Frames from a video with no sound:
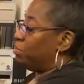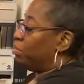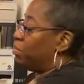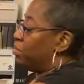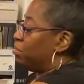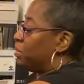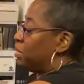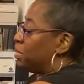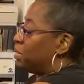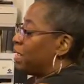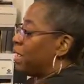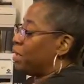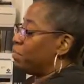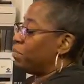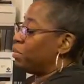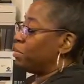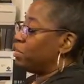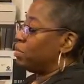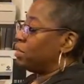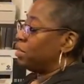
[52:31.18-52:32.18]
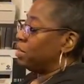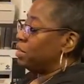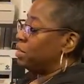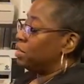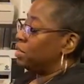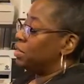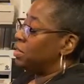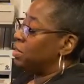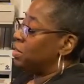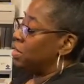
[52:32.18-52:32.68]
Put my top on.
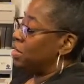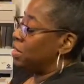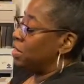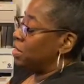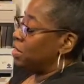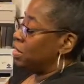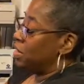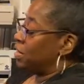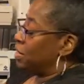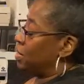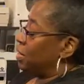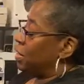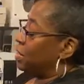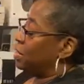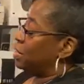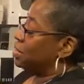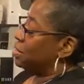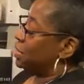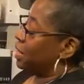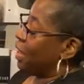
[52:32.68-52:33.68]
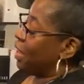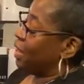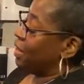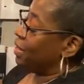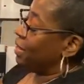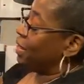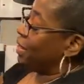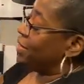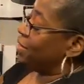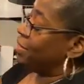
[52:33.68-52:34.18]
And like I said,
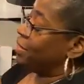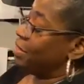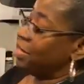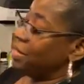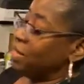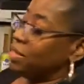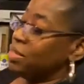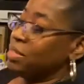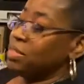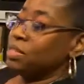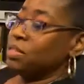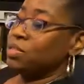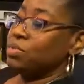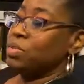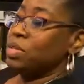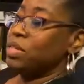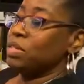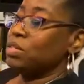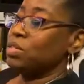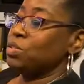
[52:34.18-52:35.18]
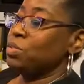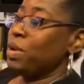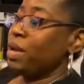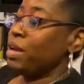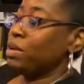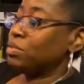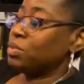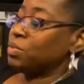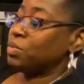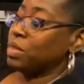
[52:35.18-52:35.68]
I got these 22
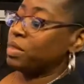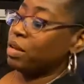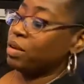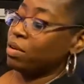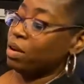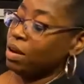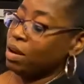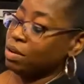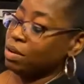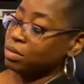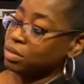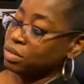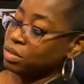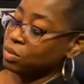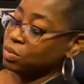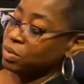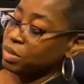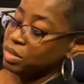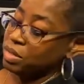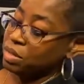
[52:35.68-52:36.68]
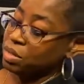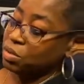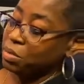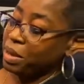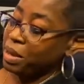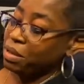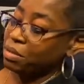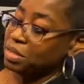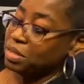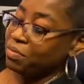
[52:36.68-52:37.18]
ounce, they're called the
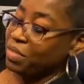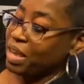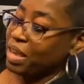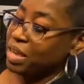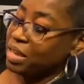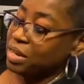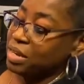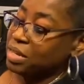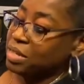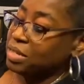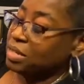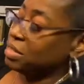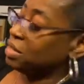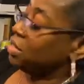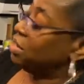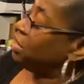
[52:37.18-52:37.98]
22 ounce fatties.